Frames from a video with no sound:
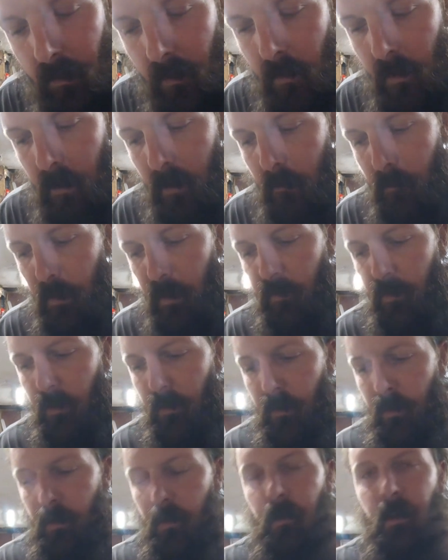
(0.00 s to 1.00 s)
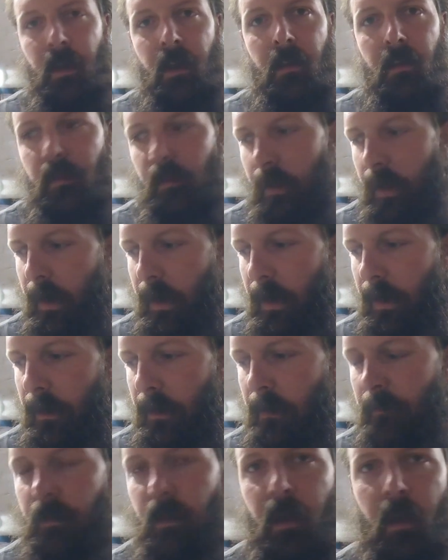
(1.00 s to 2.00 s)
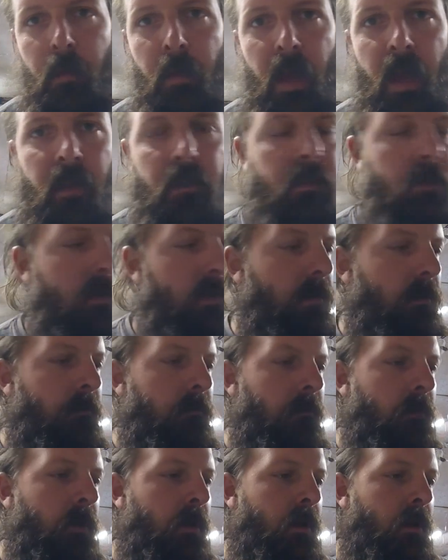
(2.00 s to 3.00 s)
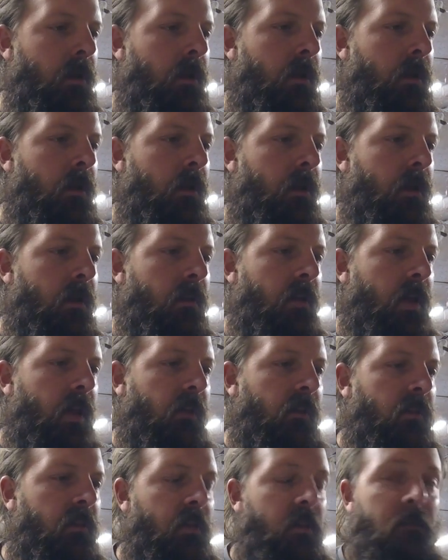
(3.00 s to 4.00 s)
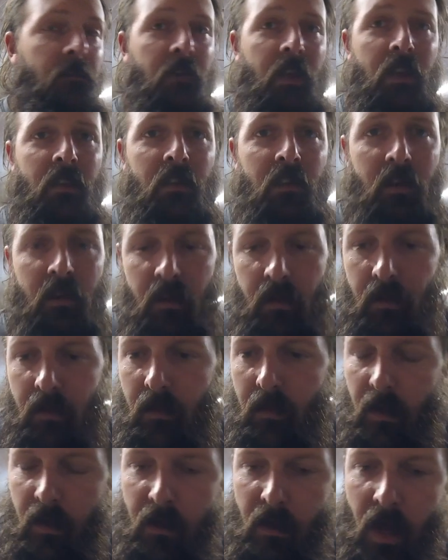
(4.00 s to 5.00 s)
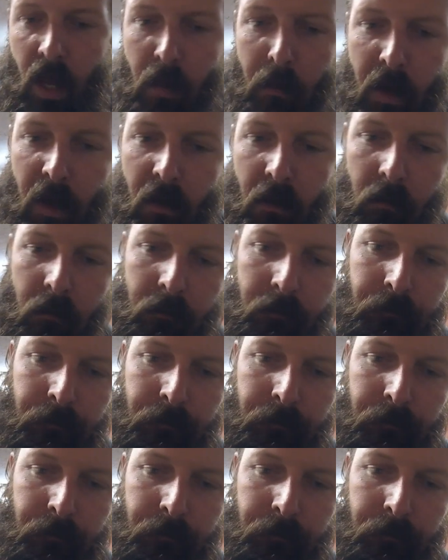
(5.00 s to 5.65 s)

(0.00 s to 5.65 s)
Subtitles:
the material inside of the capacitor has actually vented and came out,